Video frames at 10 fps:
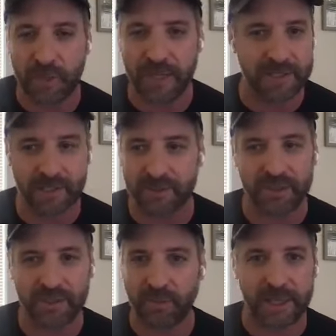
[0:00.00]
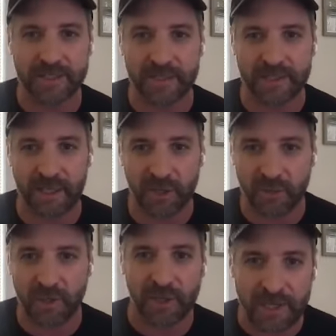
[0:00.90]
because there's just places that
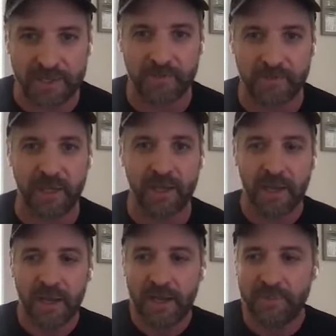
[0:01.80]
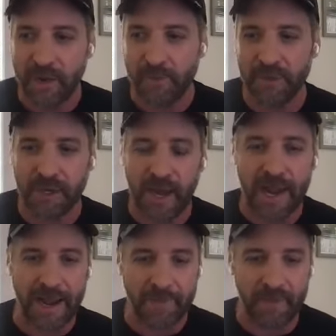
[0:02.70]
you would need to be able to kayak.